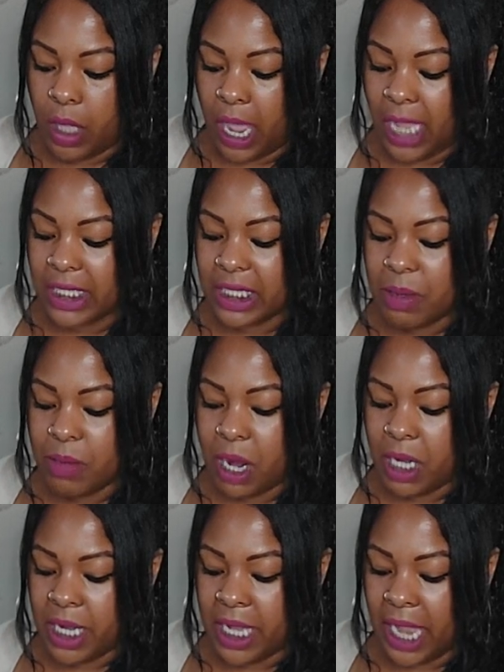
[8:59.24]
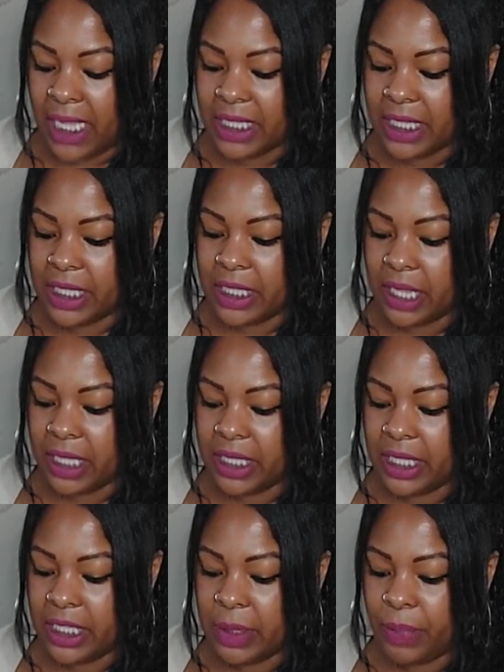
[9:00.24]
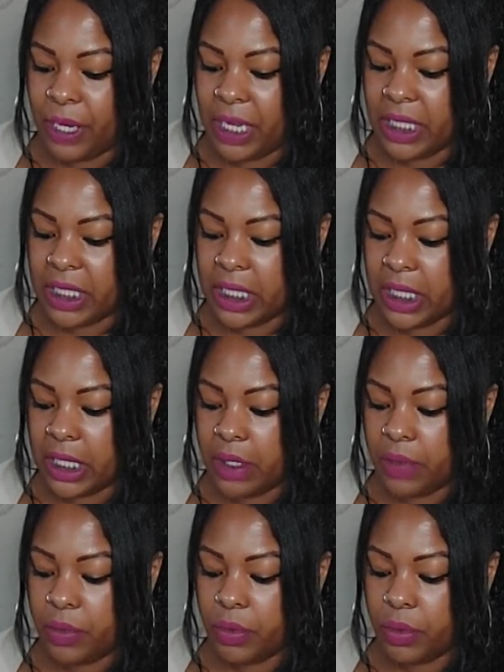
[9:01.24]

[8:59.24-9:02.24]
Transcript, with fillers: I see money, I see, I see stability.